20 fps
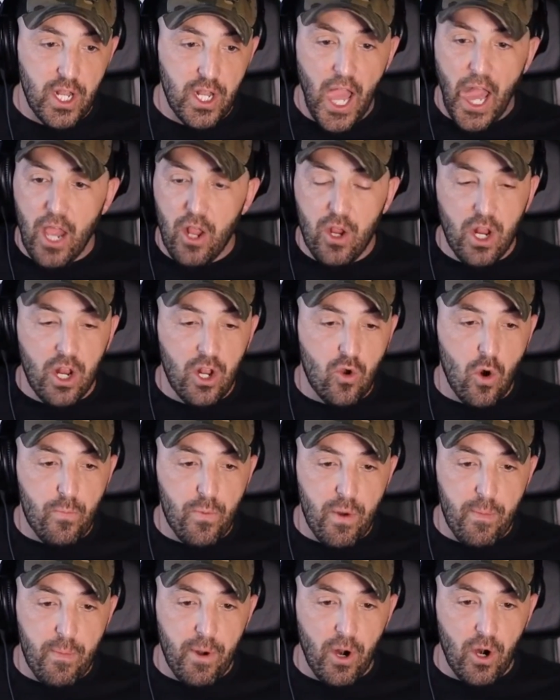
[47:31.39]
You get in
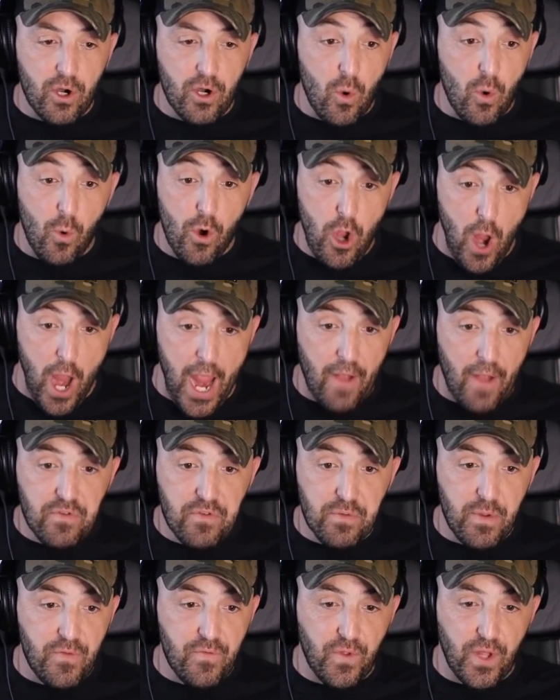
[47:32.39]
corporate America where you have to be
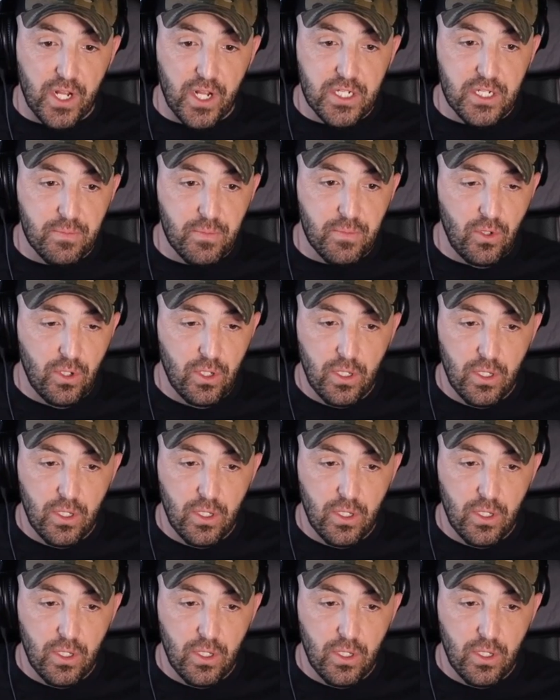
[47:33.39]
flexible.